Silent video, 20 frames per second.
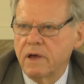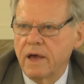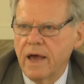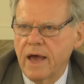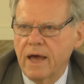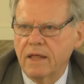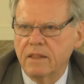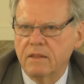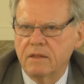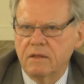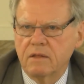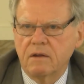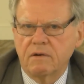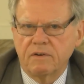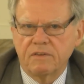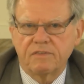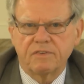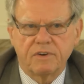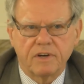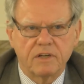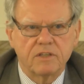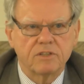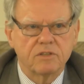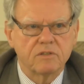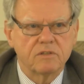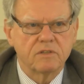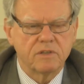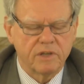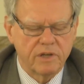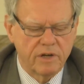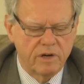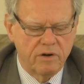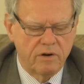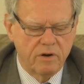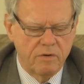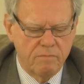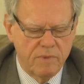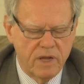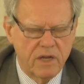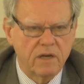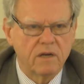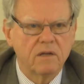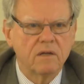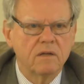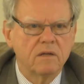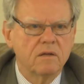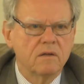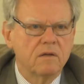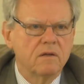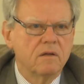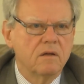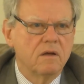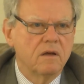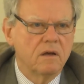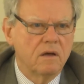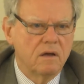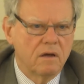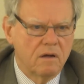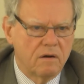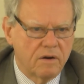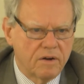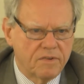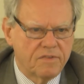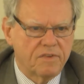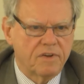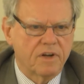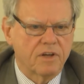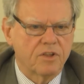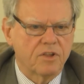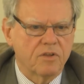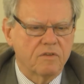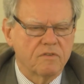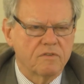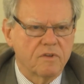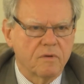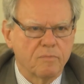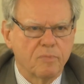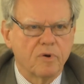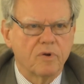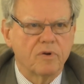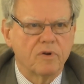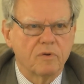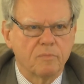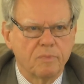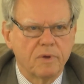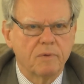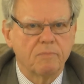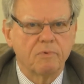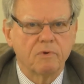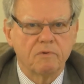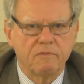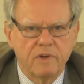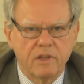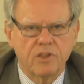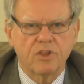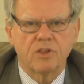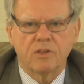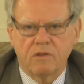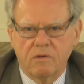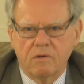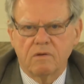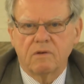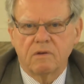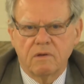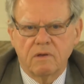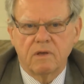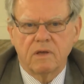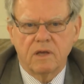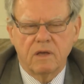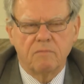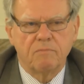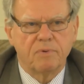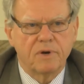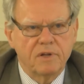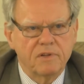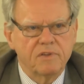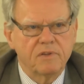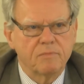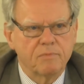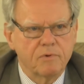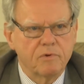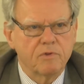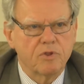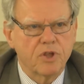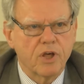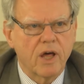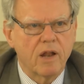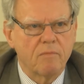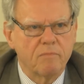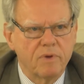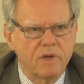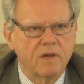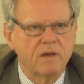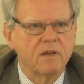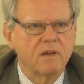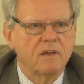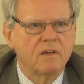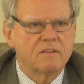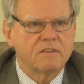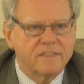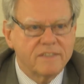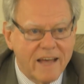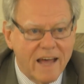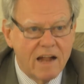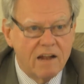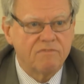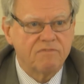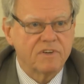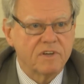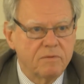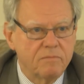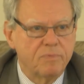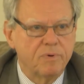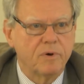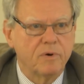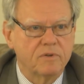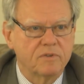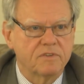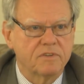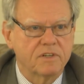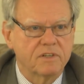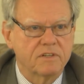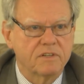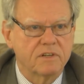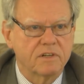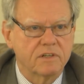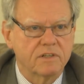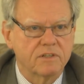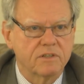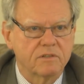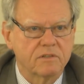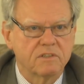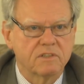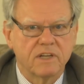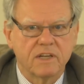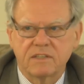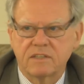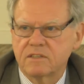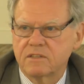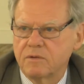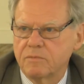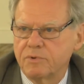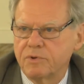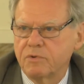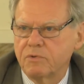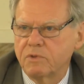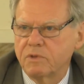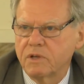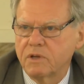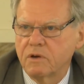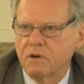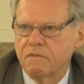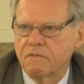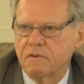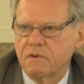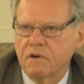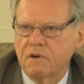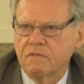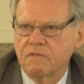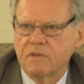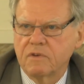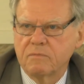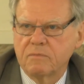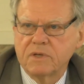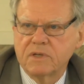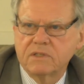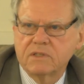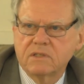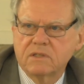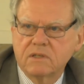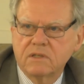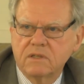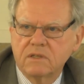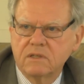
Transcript: And restrictions here mean restrictions upon the people, which in principle shall be self-imposed restrictions. That's the beauty of the beast.